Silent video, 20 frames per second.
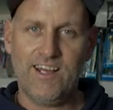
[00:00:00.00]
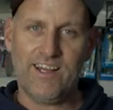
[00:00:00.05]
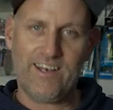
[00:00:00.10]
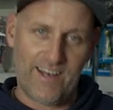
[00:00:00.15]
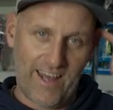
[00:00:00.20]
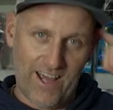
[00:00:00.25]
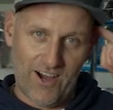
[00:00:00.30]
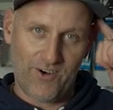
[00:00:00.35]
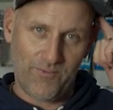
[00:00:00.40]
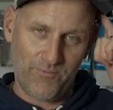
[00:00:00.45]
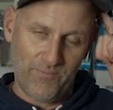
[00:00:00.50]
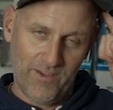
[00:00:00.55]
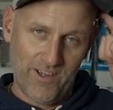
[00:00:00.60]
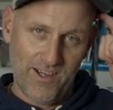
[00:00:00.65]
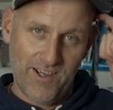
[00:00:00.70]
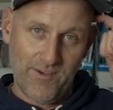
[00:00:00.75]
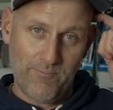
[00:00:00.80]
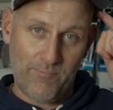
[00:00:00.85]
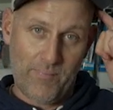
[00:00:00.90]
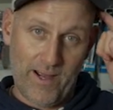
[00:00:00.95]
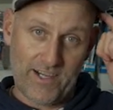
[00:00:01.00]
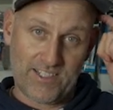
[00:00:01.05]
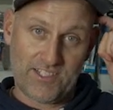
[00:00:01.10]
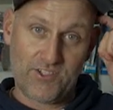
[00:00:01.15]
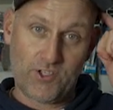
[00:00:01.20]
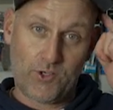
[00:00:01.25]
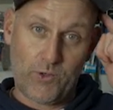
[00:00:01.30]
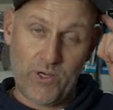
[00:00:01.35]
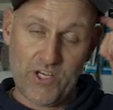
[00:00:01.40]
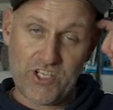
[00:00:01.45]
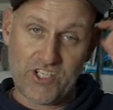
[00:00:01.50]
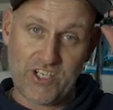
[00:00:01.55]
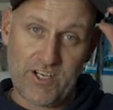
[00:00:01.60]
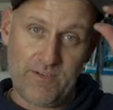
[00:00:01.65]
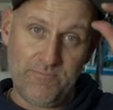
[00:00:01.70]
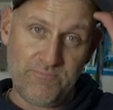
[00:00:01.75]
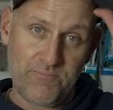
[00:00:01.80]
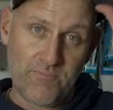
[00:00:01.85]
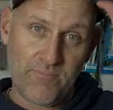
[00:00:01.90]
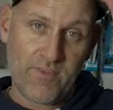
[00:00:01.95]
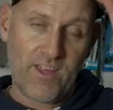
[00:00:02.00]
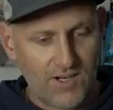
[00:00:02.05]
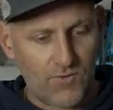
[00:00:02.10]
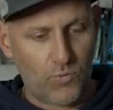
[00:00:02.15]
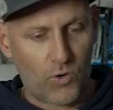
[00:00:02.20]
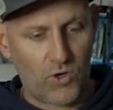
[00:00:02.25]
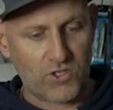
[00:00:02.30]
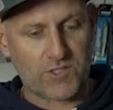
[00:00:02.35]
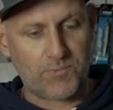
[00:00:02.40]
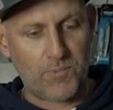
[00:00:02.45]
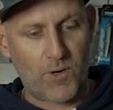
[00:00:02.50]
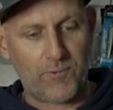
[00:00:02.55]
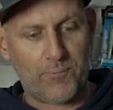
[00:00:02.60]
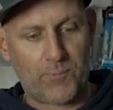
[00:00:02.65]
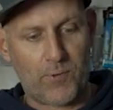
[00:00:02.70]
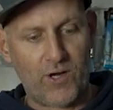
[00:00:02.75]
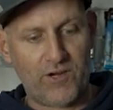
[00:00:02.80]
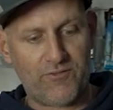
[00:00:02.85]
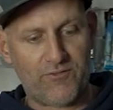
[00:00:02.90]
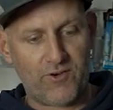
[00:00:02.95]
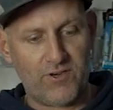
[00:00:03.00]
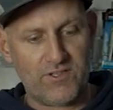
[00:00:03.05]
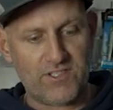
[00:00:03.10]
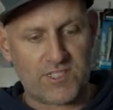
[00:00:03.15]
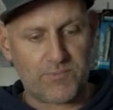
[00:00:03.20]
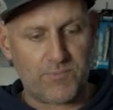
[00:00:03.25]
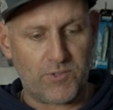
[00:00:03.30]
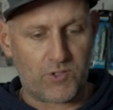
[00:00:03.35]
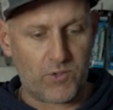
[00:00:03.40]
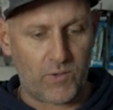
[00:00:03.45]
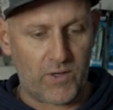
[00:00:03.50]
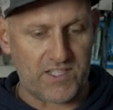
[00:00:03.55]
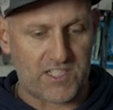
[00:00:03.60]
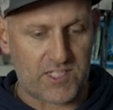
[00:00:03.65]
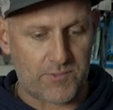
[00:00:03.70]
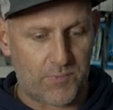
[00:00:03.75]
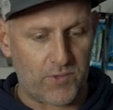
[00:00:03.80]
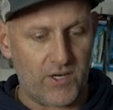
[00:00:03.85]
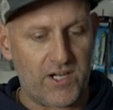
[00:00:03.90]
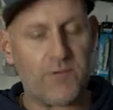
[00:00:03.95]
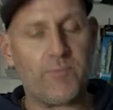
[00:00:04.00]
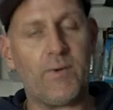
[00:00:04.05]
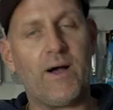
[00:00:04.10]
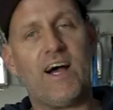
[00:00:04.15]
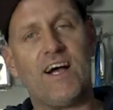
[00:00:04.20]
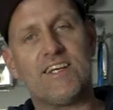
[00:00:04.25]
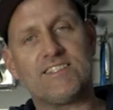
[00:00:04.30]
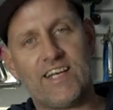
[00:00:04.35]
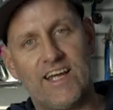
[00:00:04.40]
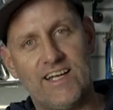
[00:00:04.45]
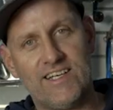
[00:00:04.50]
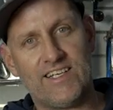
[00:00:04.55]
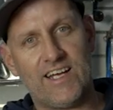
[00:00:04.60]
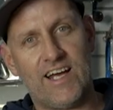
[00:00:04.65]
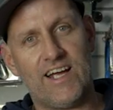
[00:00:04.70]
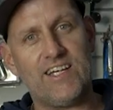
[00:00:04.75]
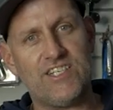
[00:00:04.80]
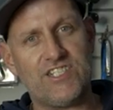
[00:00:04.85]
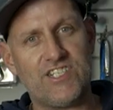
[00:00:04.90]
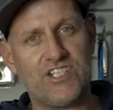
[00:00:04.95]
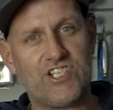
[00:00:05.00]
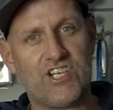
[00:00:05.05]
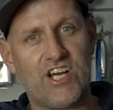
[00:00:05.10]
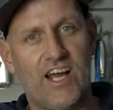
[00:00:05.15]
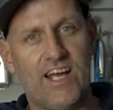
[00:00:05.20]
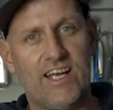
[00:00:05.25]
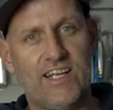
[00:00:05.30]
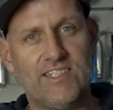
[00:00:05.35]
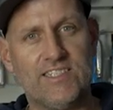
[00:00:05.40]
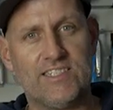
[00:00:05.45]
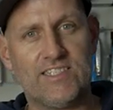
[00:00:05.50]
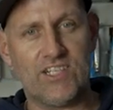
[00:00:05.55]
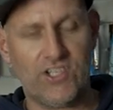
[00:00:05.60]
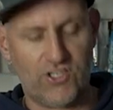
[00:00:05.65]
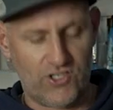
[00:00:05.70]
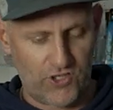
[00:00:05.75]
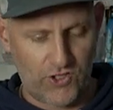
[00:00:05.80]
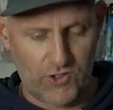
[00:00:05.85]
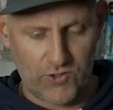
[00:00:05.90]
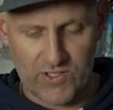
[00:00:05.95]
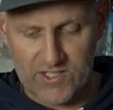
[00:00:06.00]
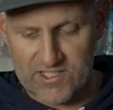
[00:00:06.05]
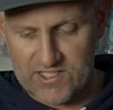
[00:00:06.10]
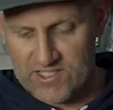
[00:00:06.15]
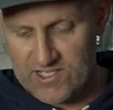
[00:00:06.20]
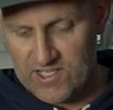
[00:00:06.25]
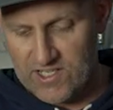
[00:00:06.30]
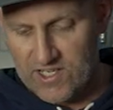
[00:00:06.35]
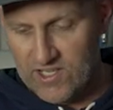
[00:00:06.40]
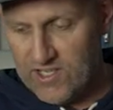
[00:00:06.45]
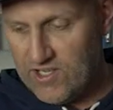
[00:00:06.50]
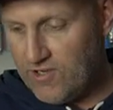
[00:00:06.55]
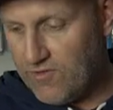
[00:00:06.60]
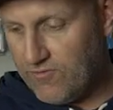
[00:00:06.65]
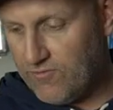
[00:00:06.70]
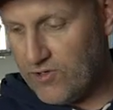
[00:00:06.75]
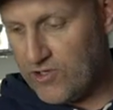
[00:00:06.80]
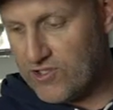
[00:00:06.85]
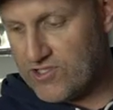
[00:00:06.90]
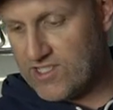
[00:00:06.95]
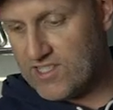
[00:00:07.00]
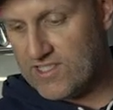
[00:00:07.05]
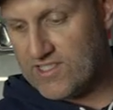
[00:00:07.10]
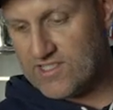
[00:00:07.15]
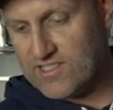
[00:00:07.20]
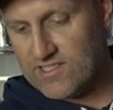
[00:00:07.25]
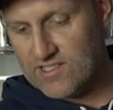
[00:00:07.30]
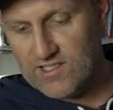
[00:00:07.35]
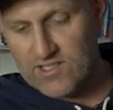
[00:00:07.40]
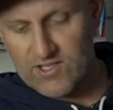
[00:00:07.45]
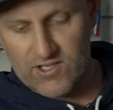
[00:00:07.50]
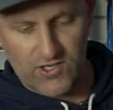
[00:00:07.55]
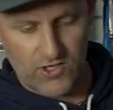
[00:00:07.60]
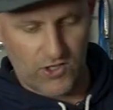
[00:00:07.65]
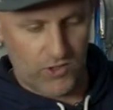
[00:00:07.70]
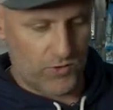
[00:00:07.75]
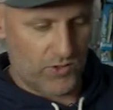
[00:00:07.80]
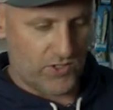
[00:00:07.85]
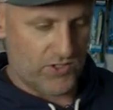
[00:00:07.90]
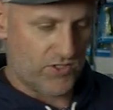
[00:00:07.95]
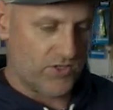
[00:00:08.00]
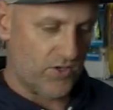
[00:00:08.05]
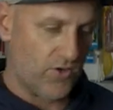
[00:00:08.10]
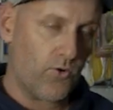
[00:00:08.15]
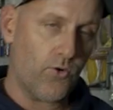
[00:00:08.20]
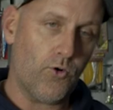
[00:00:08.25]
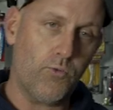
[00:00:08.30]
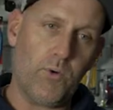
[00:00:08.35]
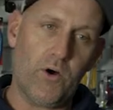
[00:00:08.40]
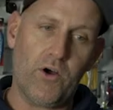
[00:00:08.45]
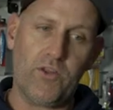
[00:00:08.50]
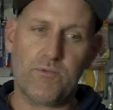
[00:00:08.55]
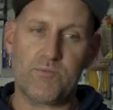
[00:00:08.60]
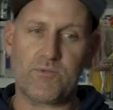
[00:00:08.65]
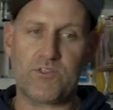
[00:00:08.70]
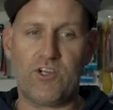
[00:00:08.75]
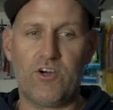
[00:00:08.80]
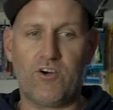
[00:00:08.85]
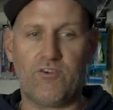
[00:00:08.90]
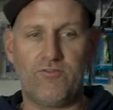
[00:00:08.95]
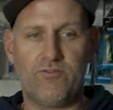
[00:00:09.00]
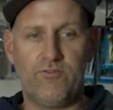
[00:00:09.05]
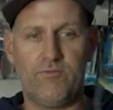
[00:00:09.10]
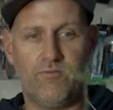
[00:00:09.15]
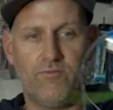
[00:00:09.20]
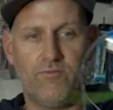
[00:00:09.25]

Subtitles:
Now, back to the question, what's my preference between spreader bars and daisy chain lures versus lures all by themselves,